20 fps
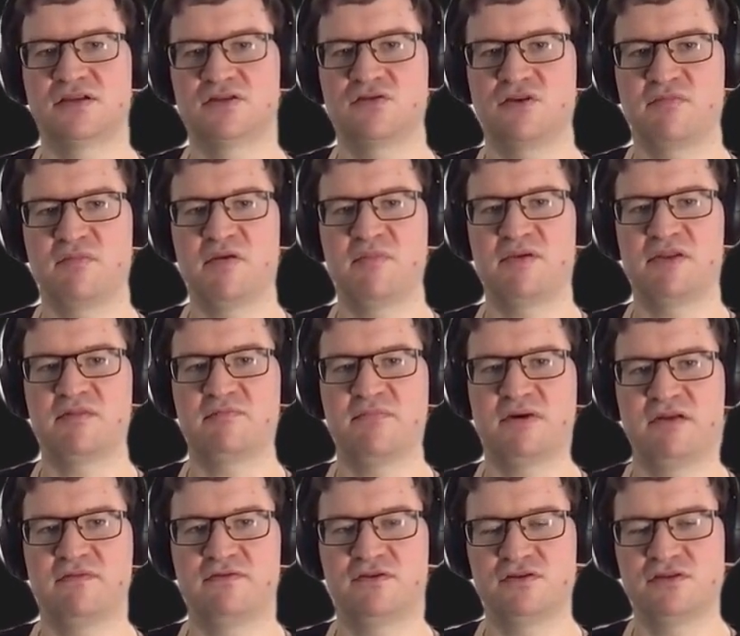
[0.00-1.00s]
As you remember, the
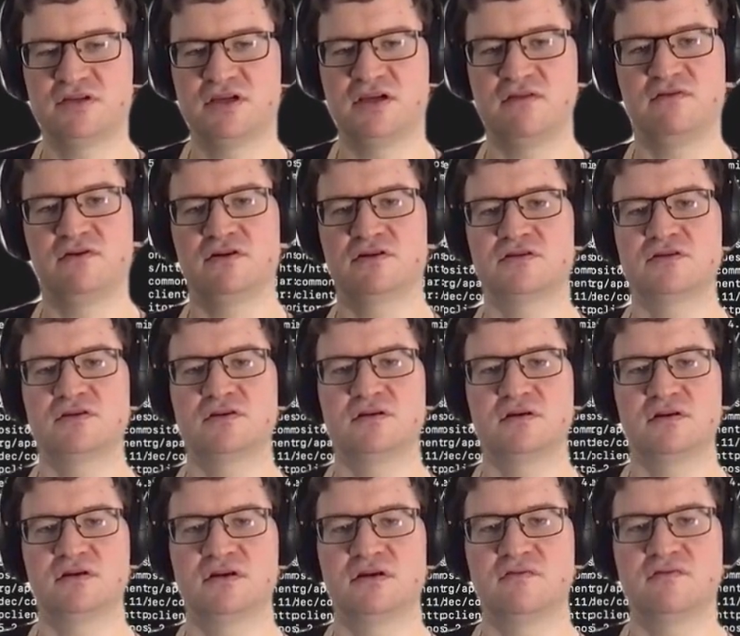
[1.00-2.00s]
Py4J
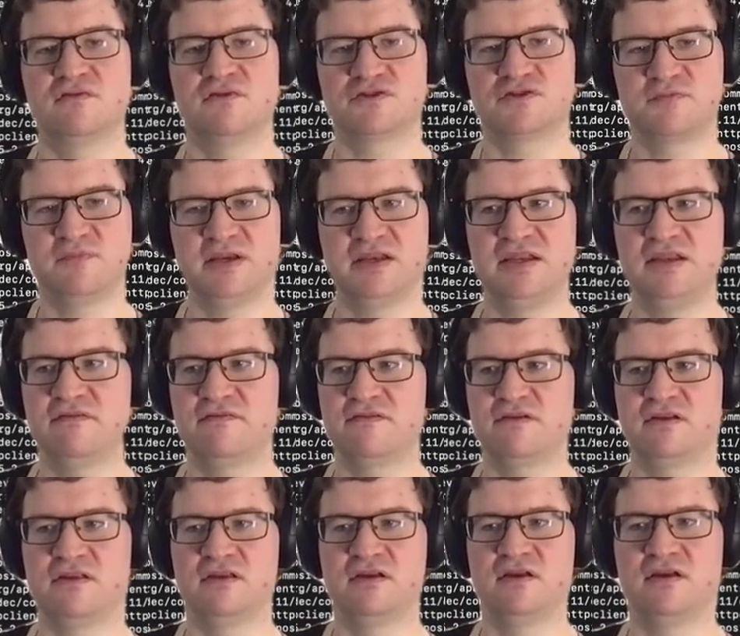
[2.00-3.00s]
version was a bit
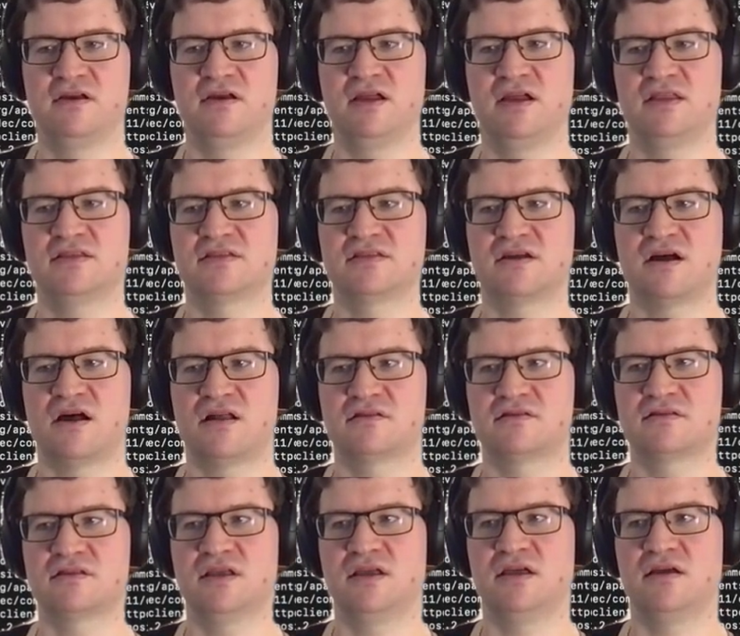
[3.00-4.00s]
different. It
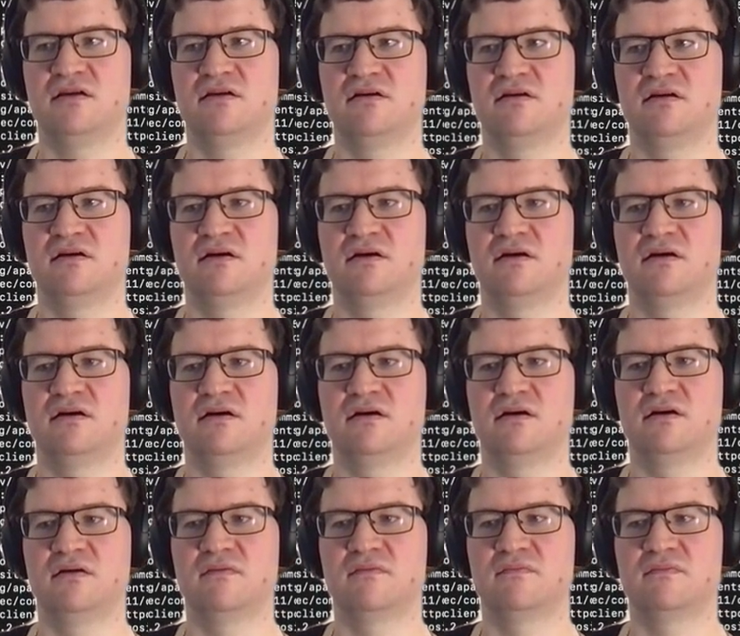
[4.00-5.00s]
starts
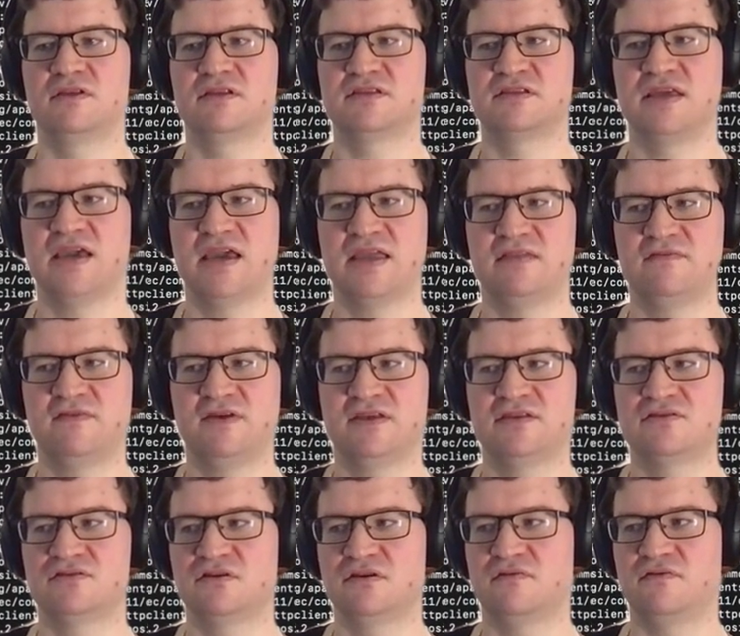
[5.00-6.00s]
this
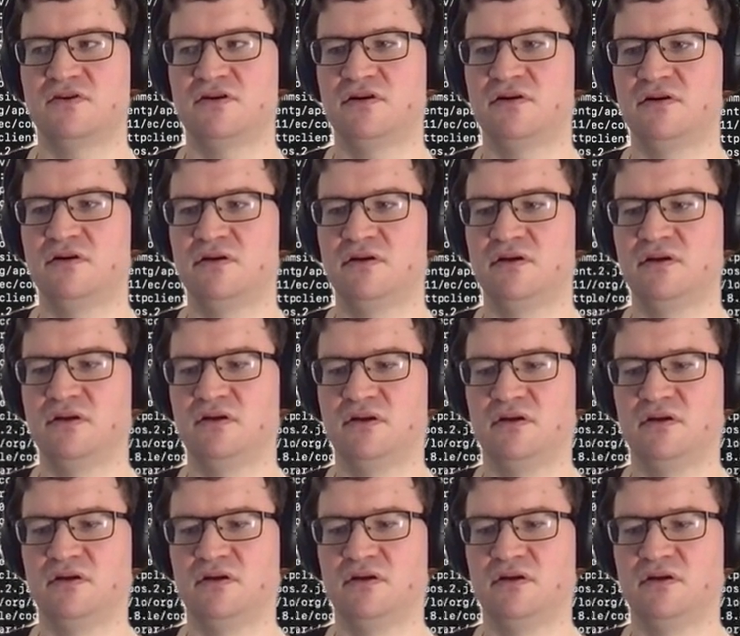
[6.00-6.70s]
gateway server,